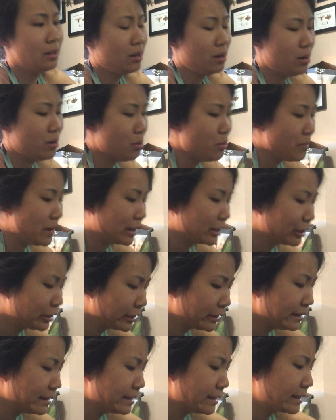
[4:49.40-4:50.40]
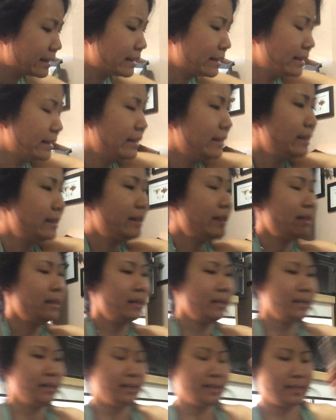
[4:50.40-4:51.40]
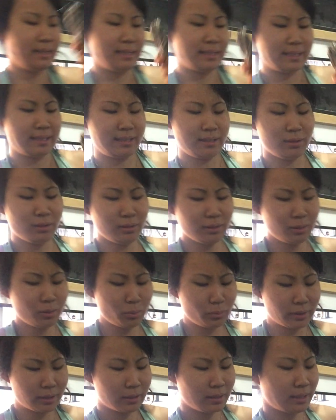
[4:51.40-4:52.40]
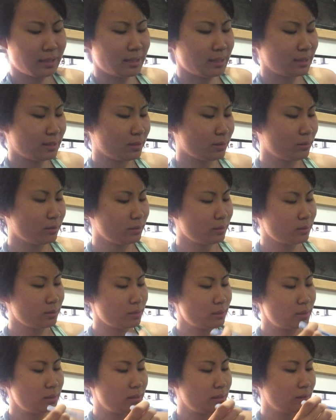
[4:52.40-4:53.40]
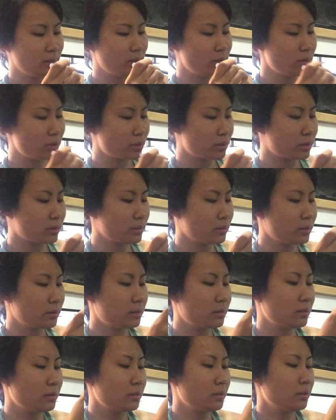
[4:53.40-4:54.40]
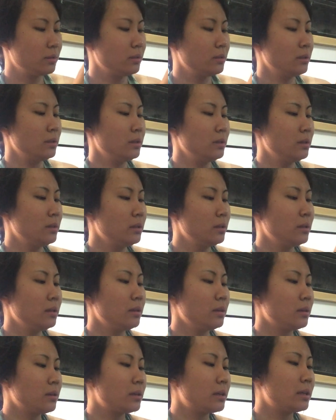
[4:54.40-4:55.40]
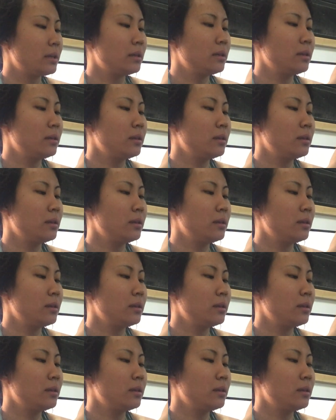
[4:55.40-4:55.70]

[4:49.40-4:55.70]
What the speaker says: Oh my goodness. He's still a little wiggly. He's still a little hurting. Alright.